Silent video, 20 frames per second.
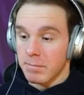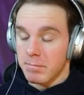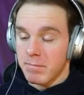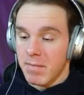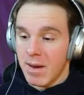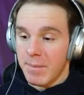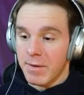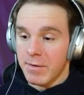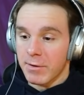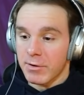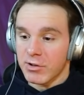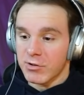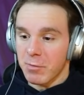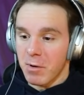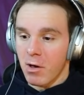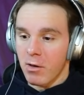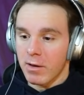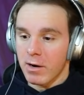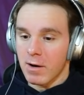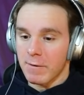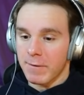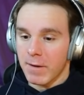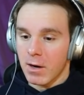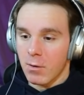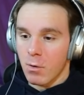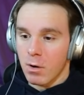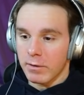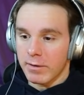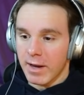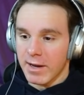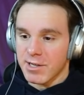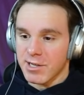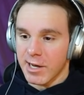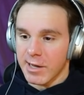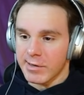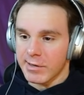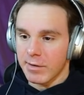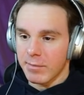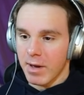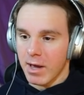Maybe they're small enough that he won't
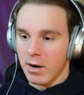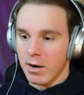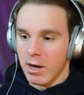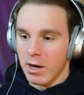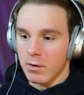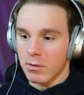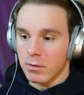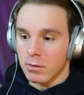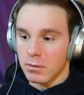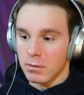digest them. I don't know.